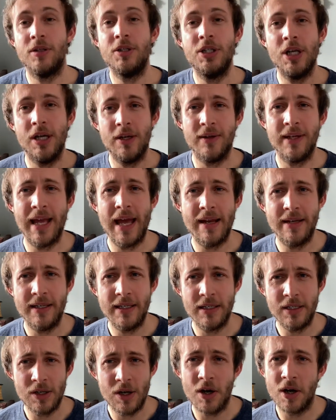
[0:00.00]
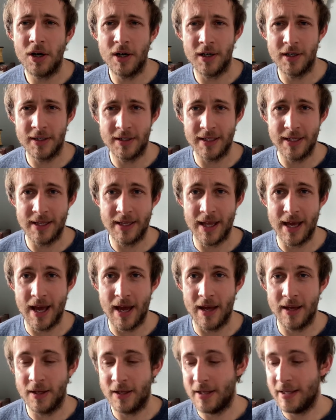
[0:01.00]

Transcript: Don't get disheartened at that.